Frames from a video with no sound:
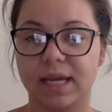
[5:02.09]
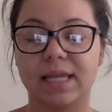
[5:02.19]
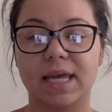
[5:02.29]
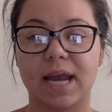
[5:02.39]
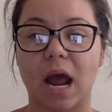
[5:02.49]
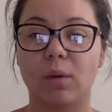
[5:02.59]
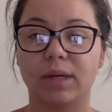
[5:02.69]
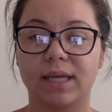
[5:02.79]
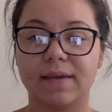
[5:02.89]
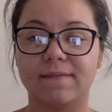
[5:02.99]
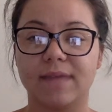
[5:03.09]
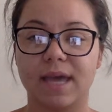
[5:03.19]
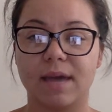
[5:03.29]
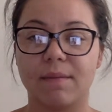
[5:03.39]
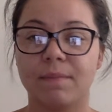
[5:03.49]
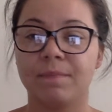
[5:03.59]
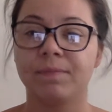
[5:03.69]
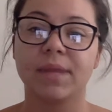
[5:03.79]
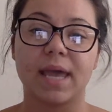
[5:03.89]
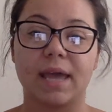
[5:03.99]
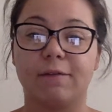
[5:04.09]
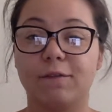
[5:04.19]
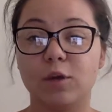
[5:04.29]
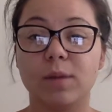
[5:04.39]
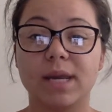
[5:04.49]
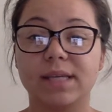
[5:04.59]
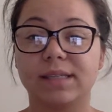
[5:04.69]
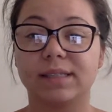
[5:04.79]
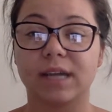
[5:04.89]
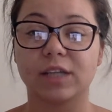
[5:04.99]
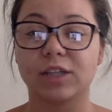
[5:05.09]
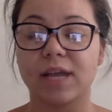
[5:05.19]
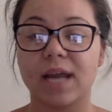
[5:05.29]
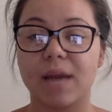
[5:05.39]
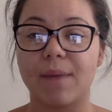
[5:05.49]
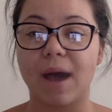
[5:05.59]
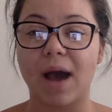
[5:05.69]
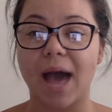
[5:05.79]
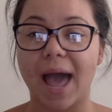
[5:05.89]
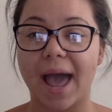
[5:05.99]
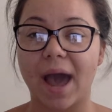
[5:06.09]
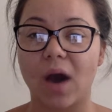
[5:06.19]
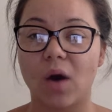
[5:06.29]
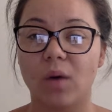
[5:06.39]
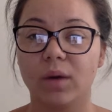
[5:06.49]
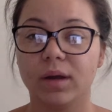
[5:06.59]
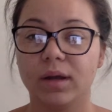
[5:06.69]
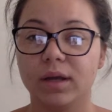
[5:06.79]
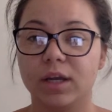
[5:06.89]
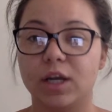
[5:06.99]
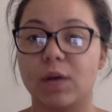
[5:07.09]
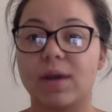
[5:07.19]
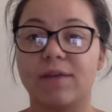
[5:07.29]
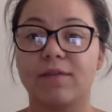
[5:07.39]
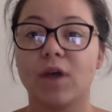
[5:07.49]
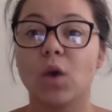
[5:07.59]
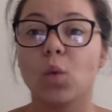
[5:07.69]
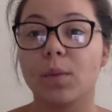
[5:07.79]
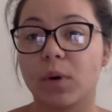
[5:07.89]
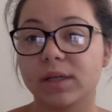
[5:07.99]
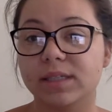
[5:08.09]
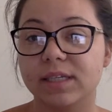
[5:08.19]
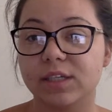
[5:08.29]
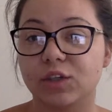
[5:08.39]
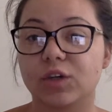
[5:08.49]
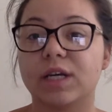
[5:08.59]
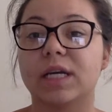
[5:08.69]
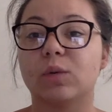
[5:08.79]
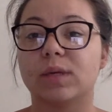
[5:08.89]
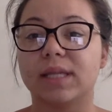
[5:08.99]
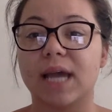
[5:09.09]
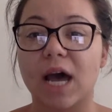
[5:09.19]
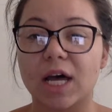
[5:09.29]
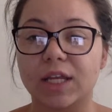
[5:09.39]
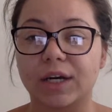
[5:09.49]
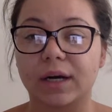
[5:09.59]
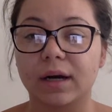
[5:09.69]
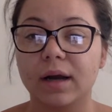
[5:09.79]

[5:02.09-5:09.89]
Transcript: And then I would give them a few-minute discussion about how, if one person disagreed with the other.